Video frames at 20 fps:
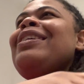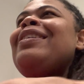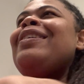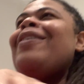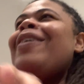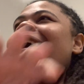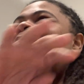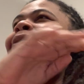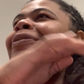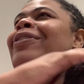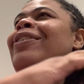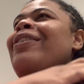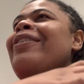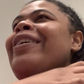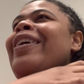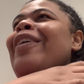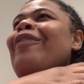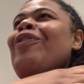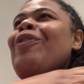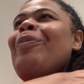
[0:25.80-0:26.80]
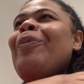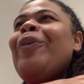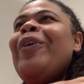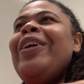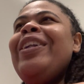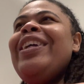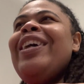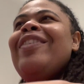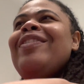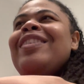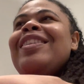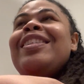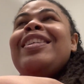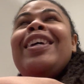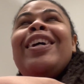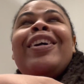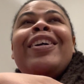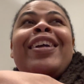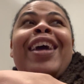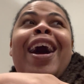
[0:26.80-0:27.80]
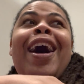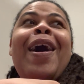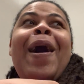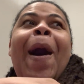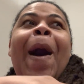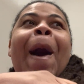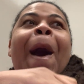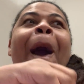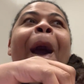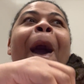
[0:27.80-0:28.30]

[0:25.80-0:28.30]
so I feel comfortable enough to tell y'all.